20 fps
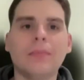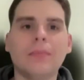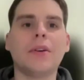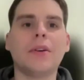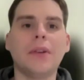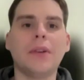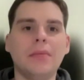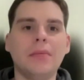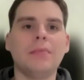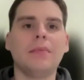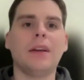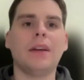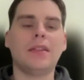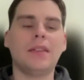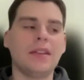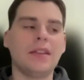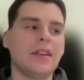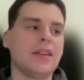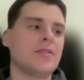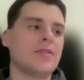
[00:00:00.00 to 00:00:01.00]
All right. I
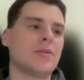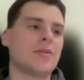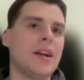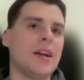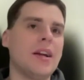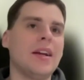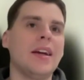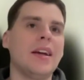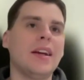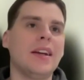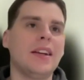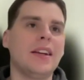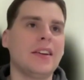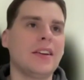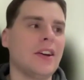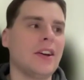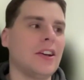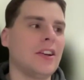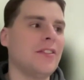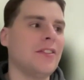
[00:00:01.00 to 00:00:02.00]
think that's great. And I
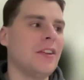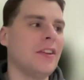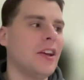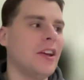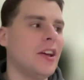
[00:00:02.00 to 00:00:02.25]
kind of,